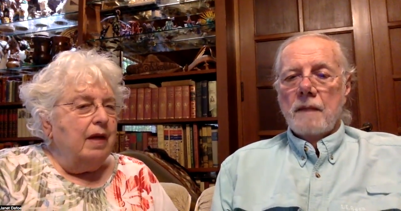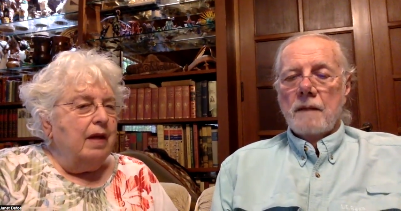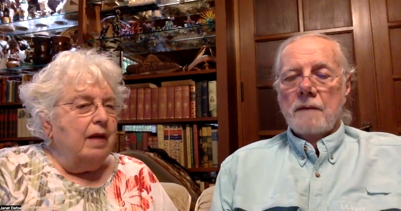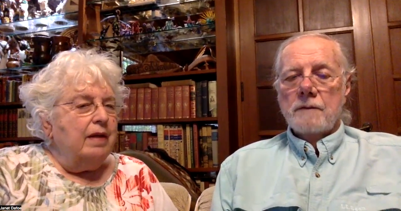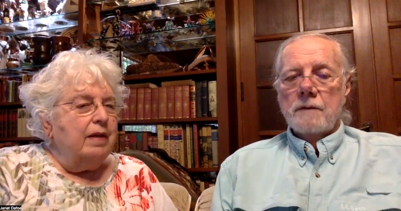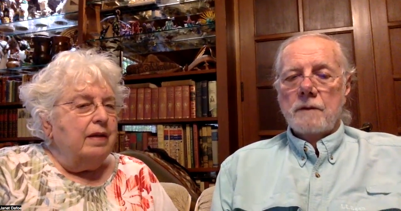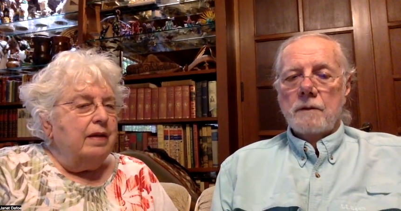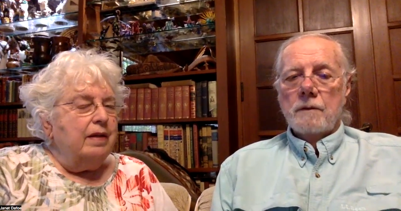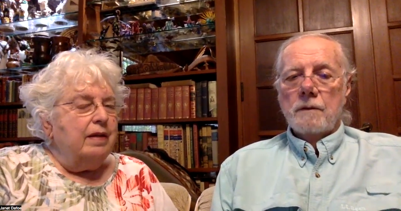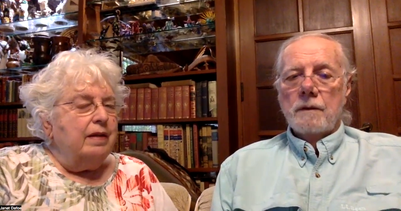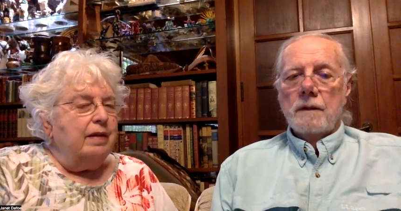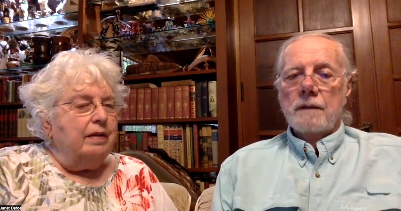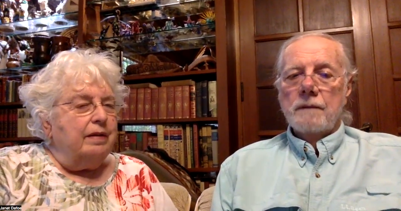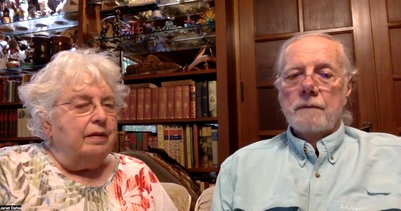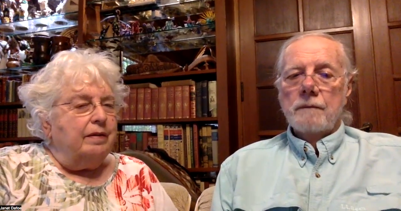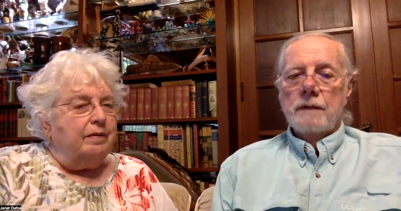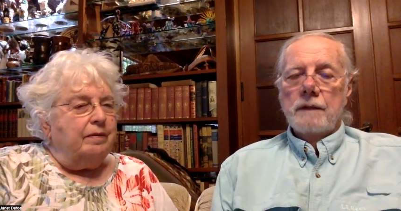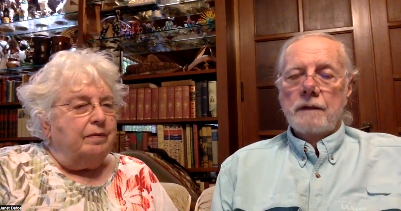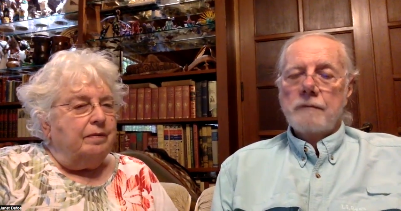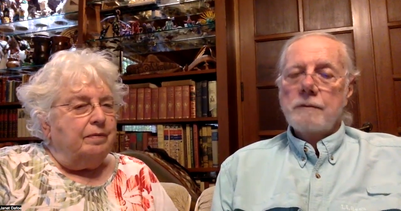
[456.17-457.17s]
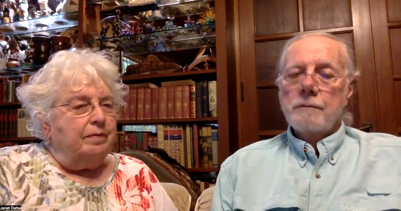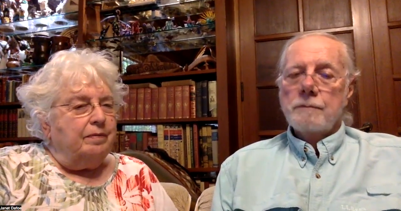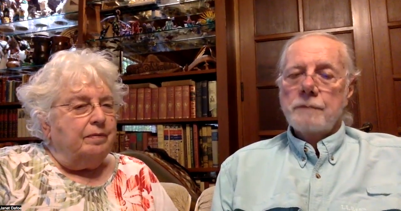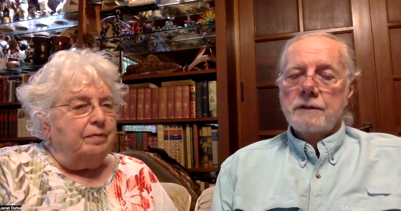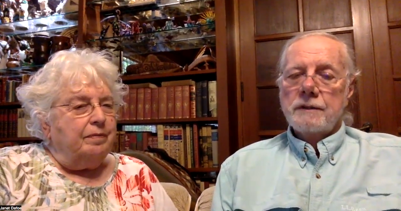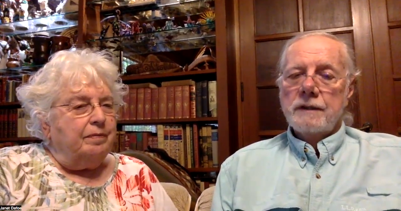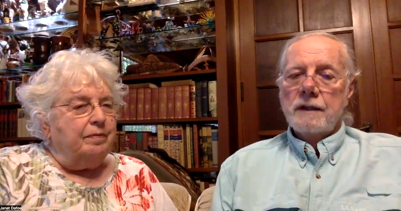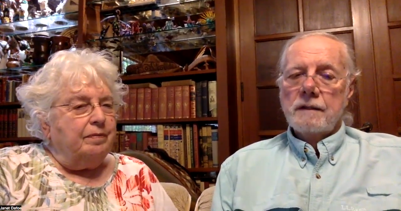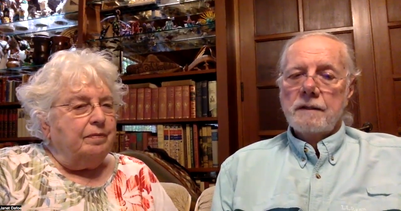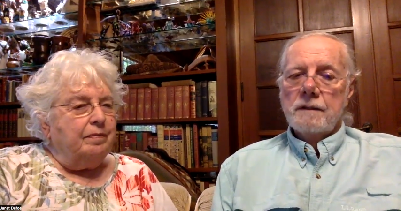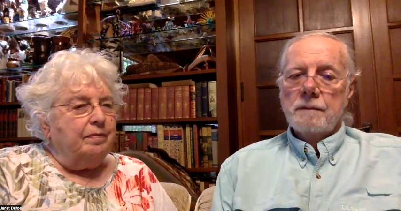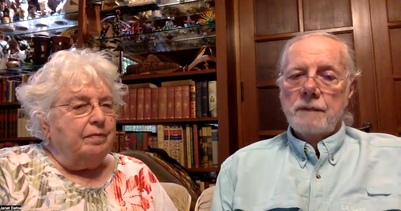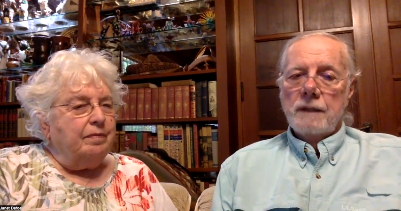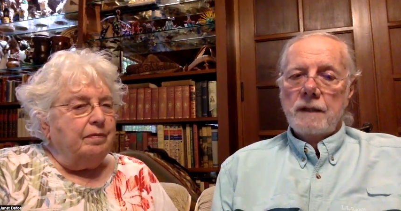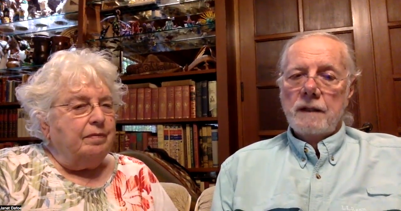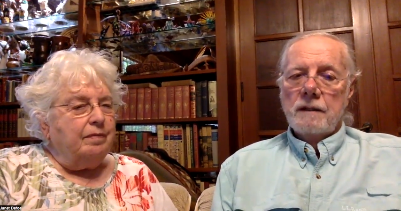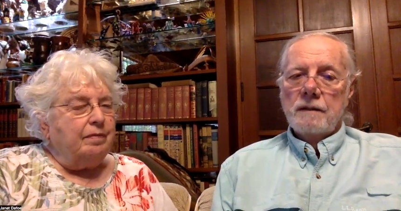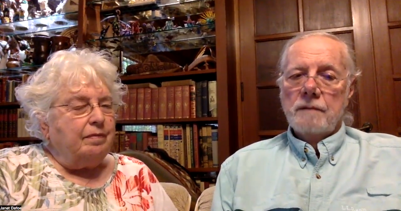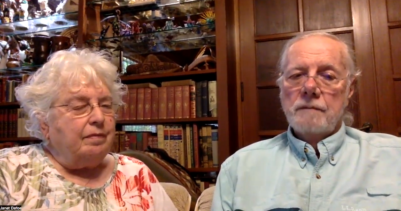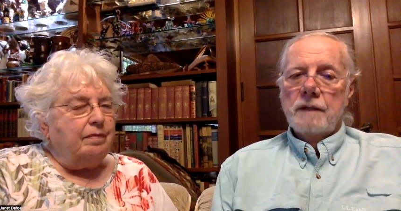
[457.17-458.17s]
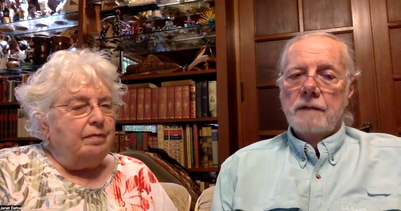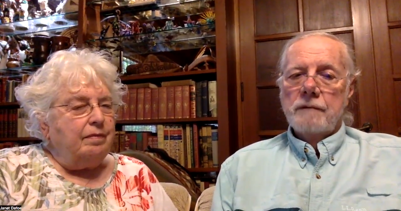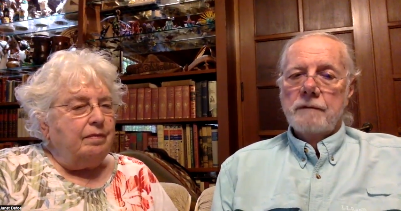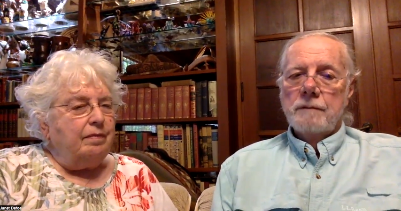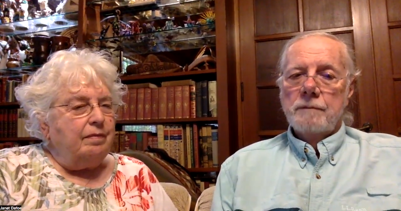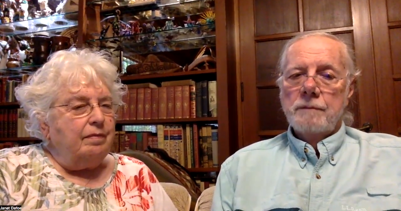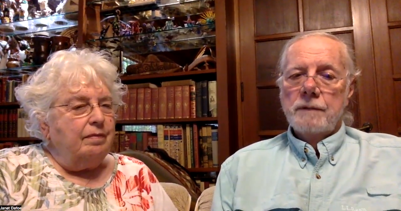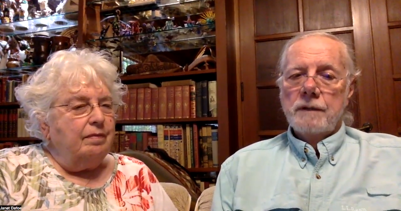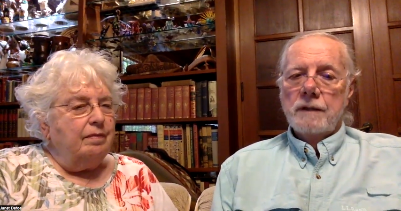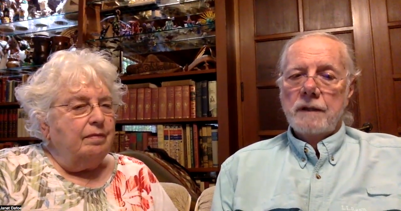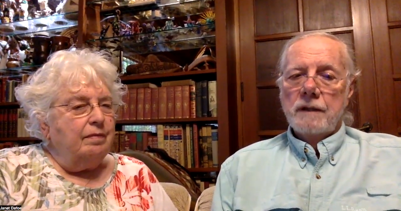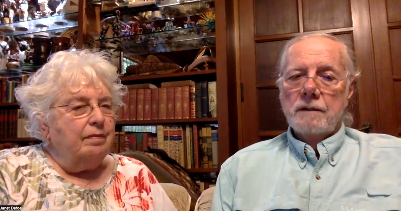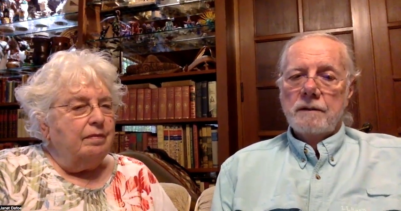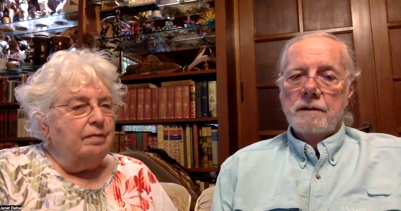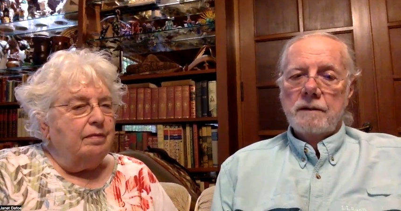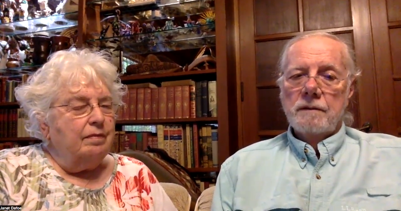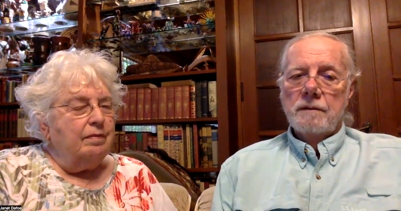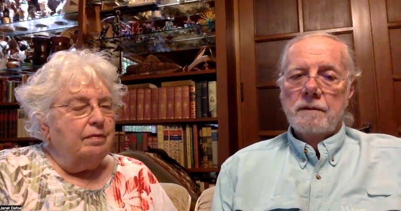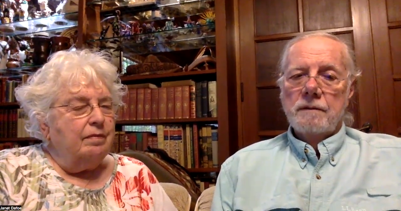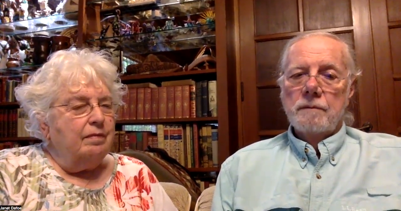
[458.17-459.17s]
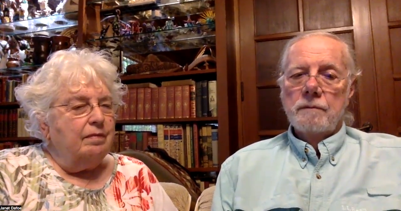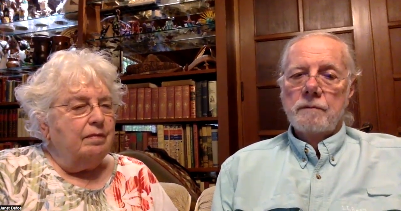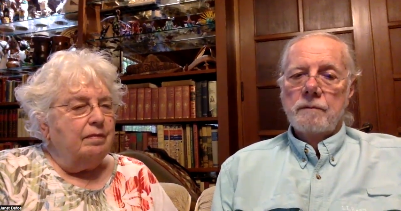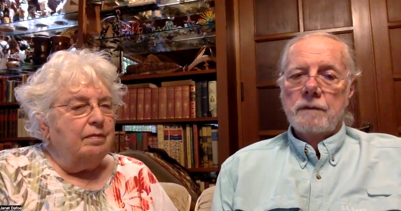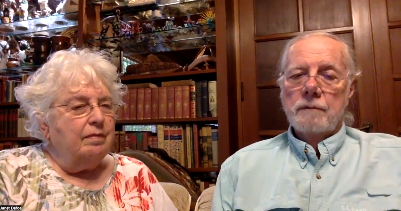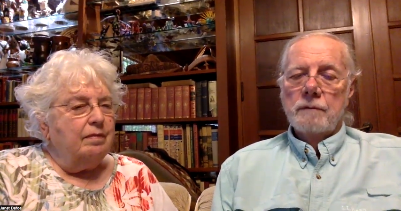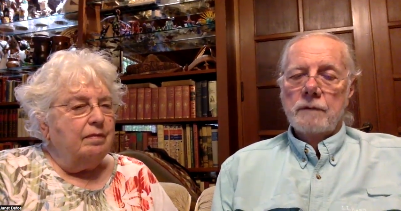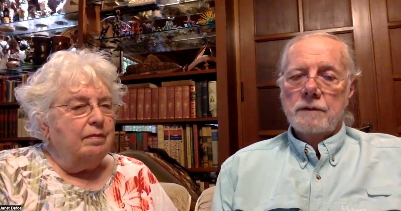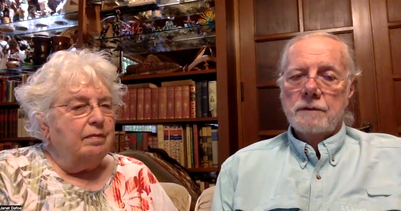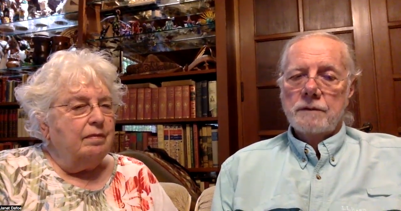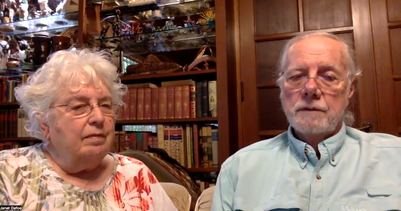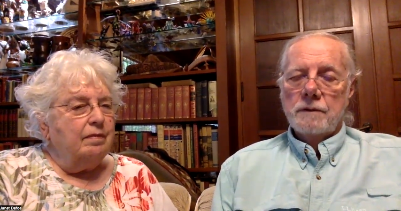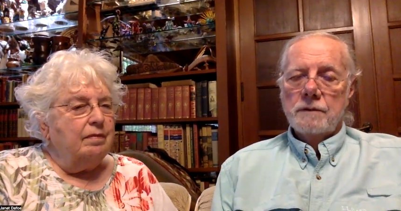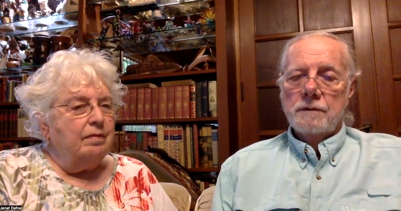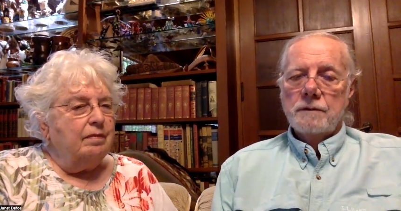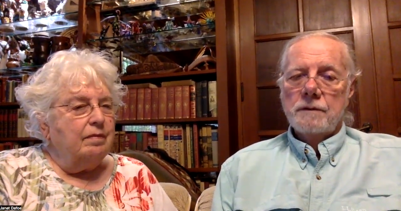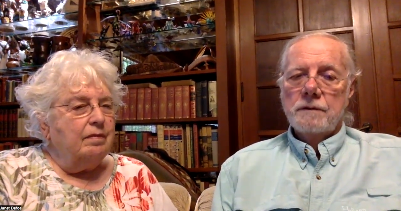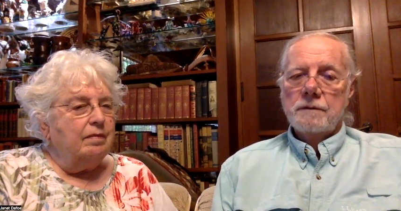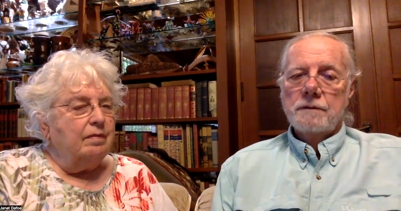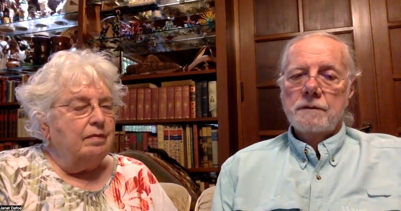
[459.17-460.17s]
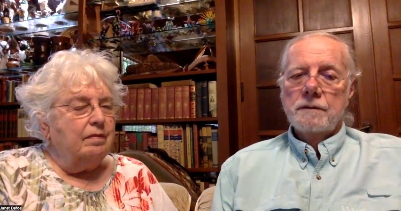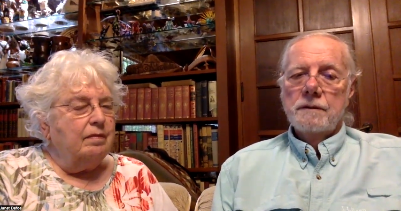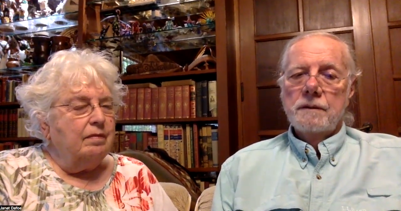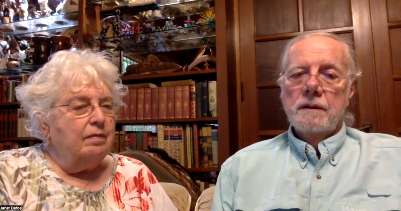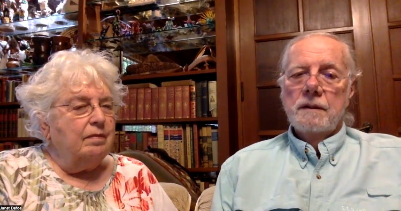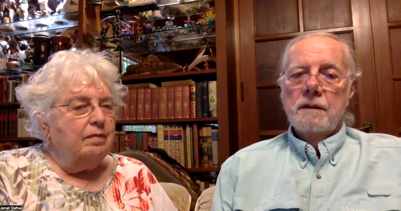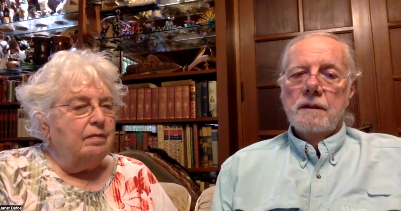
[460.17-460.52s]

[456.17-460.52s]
Speaker 1: So uh, we have to protect the patent, we have to protect the, the, the researchers,